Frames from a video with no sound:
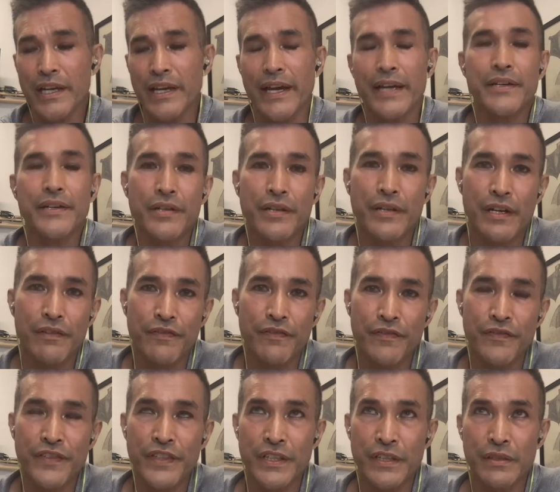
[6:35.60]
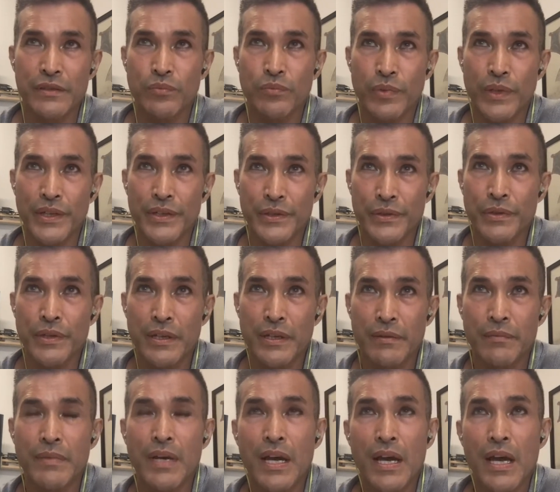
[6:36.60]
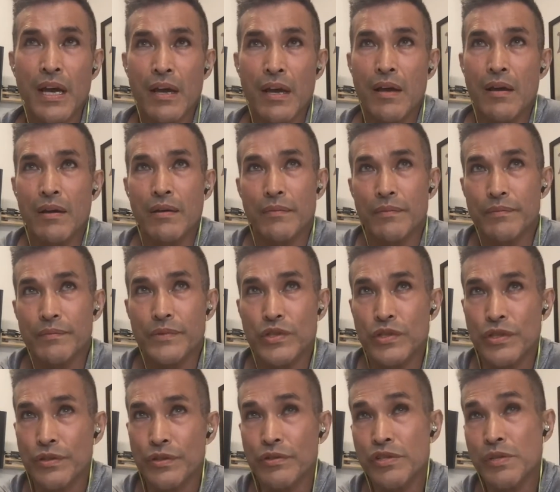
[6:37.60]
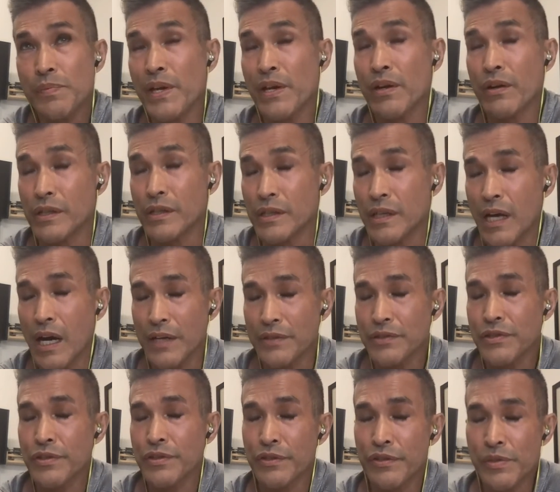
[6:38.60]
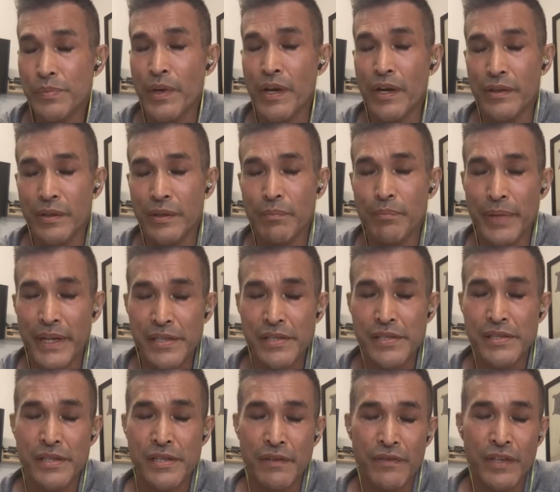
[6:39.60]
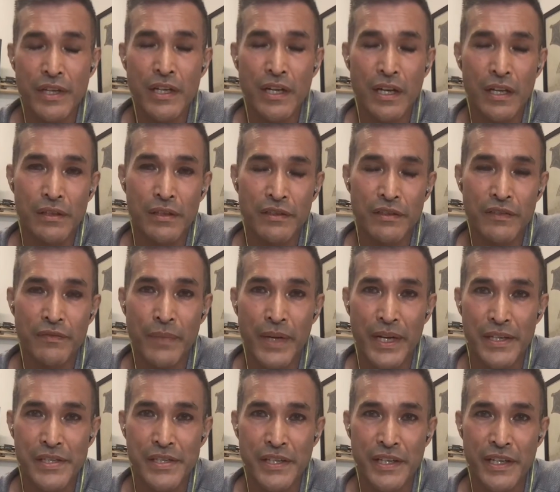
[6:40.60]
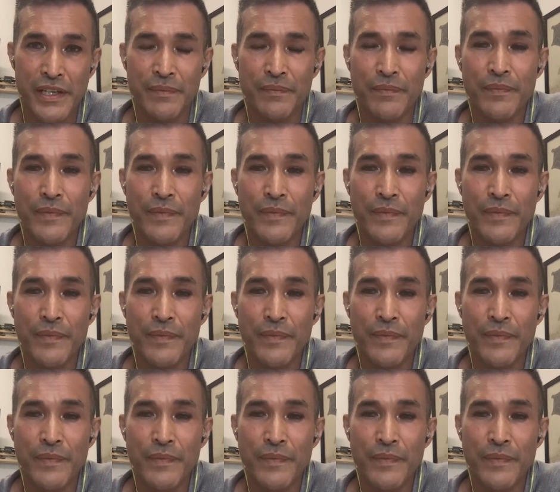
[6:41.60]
entered a field where you can choose me or not choose me on the basis of the color of my skin.